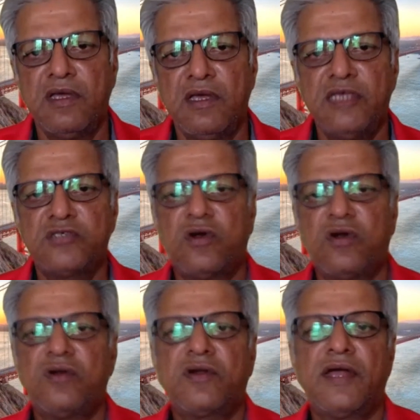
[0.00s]
He's got
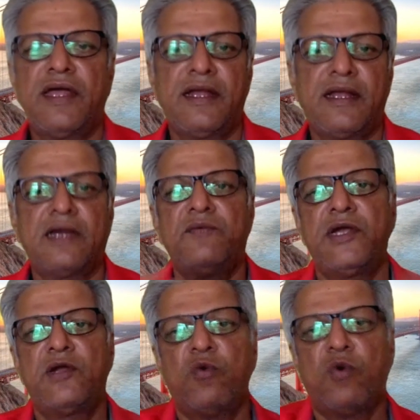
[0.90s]
to try and convey
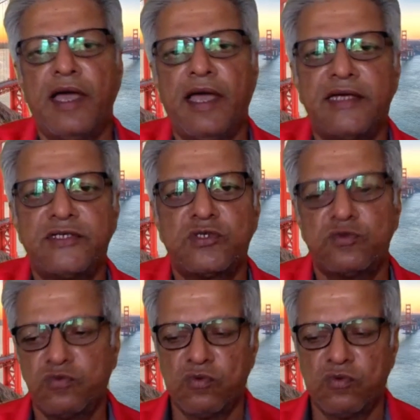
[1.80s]
to Y as to